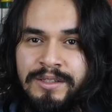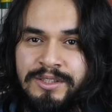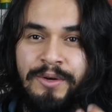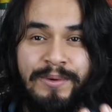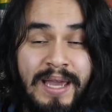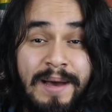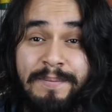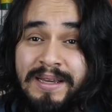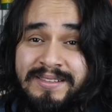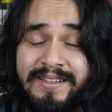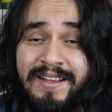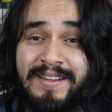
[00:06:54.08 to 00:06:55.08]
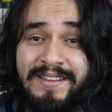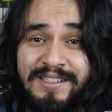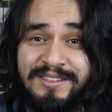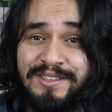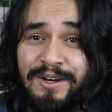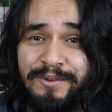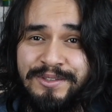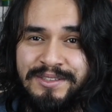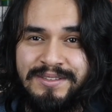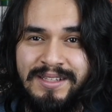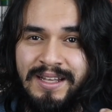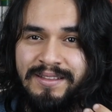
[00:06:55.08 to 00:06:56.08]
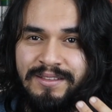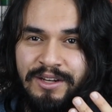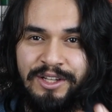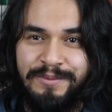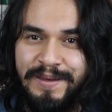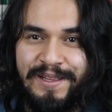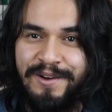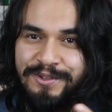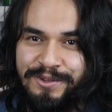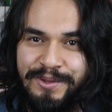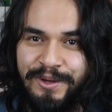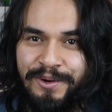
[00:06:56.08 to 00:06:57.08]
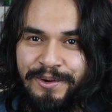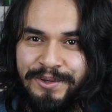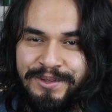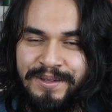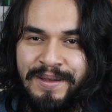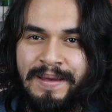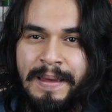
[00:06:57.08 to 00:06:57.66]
So yeah, basically these notes that don't belong to the chord